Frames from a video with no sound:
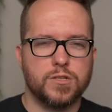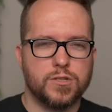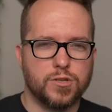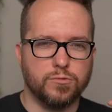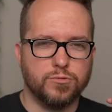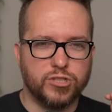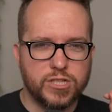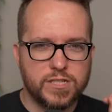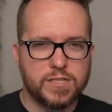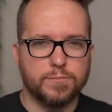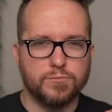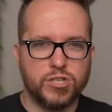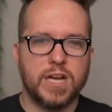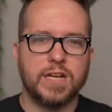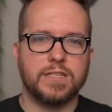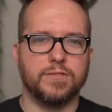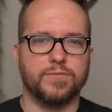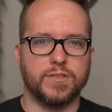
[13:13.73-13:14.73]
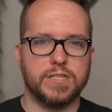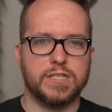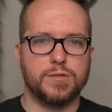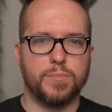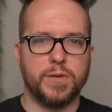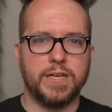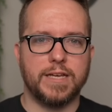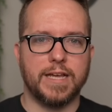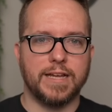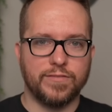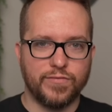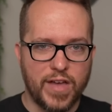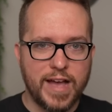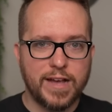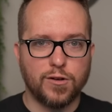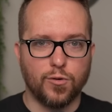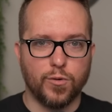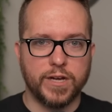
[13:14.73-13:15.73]
So just objectively speaking,
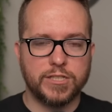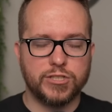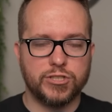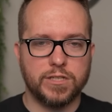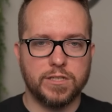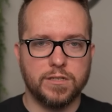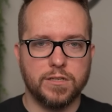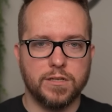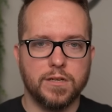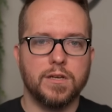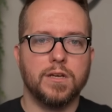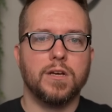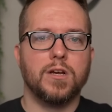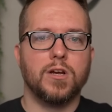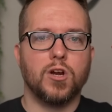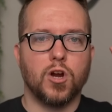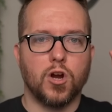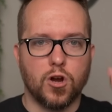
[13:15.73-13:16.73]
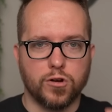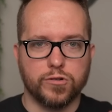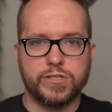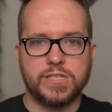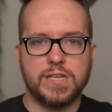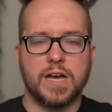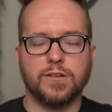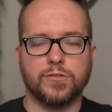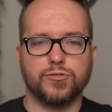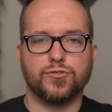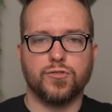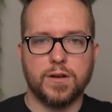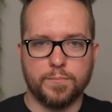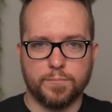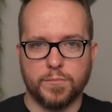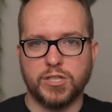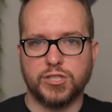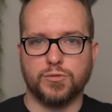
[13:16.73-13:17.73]
that question hurts Donald
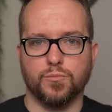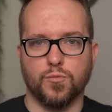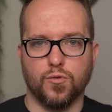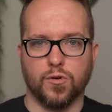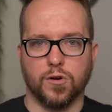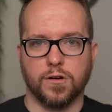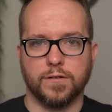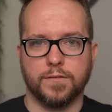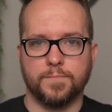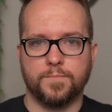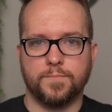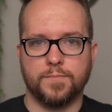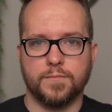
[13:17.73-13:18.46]
Trump much more.